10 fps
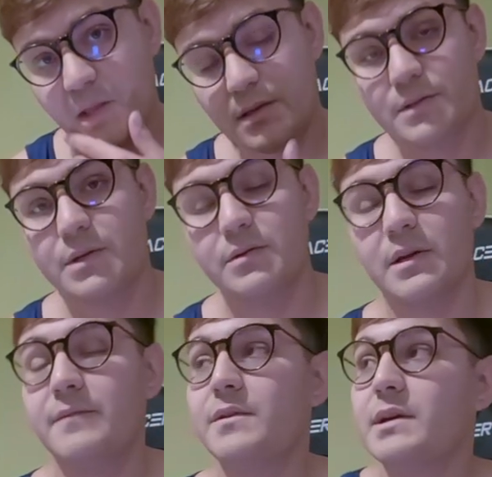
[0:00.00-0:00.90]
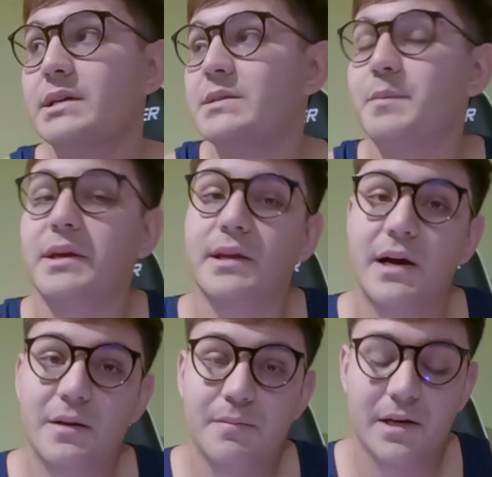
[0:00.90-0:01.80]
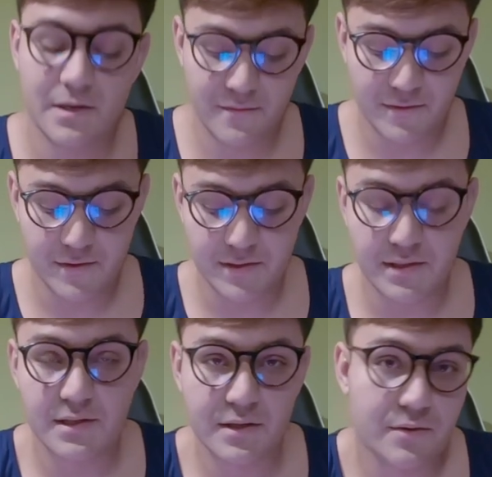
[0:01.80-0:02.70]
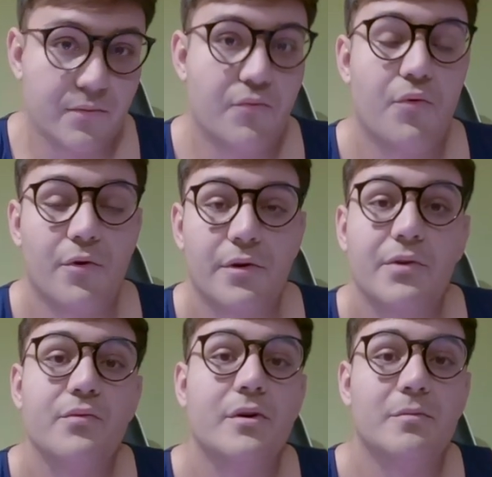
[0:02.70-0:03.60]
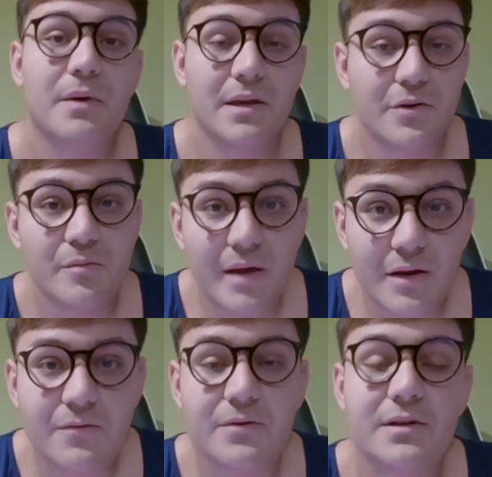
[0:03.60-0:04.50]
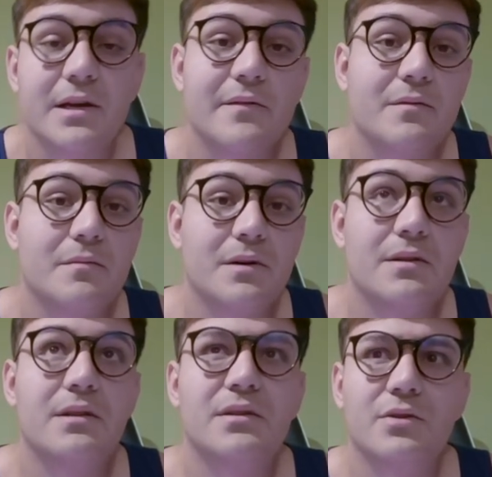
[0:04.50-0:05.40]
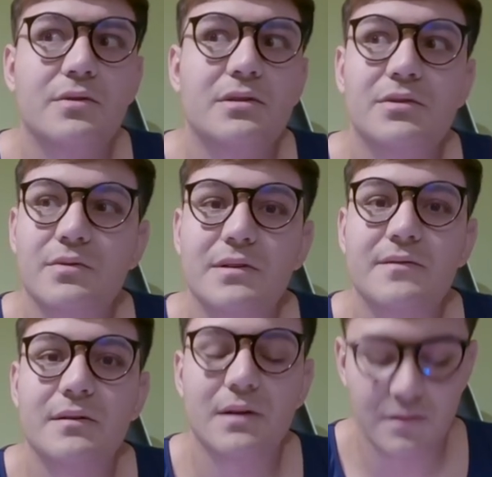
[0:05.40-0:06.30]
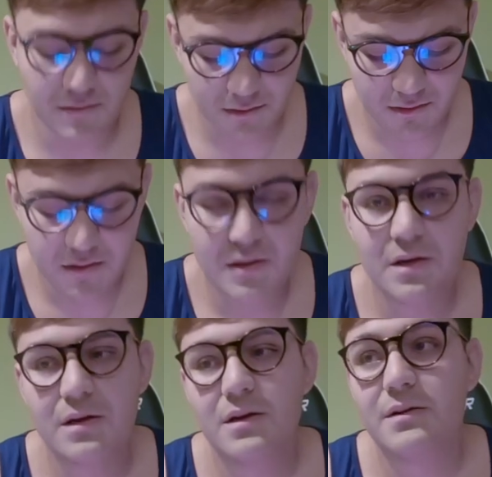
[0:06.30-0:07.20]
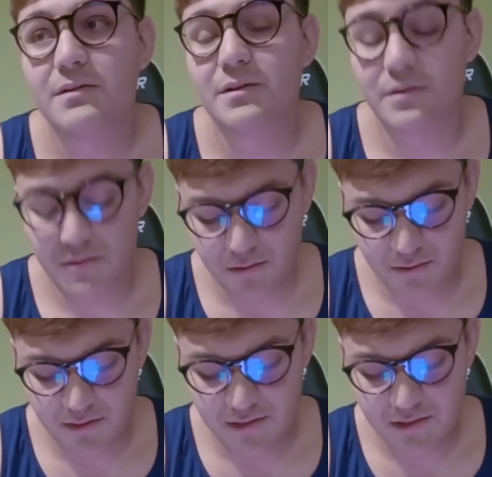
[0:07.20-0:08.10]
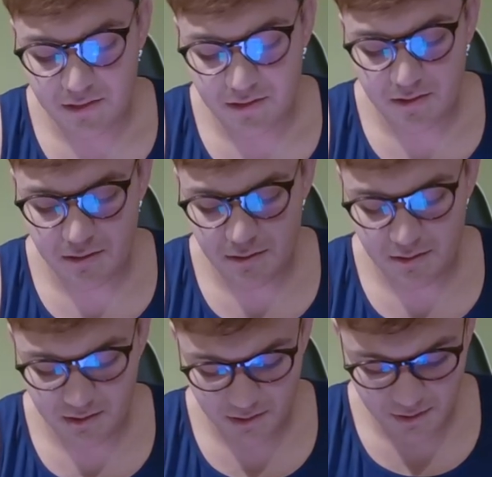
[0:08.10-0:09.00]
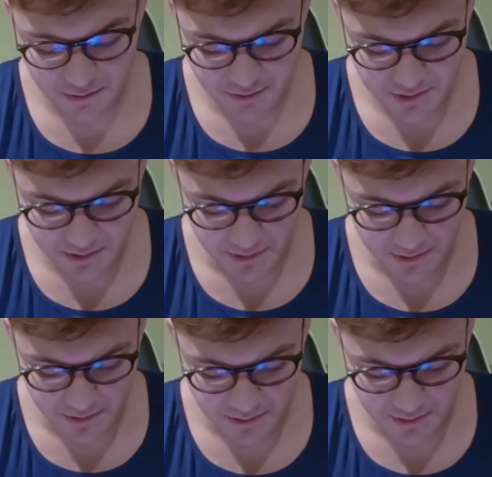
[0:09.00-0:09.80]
So if you guys paid out of pocket for your C D L, Werner will pay you back for it every month, two hundred twenty-five dollars. So this this other check,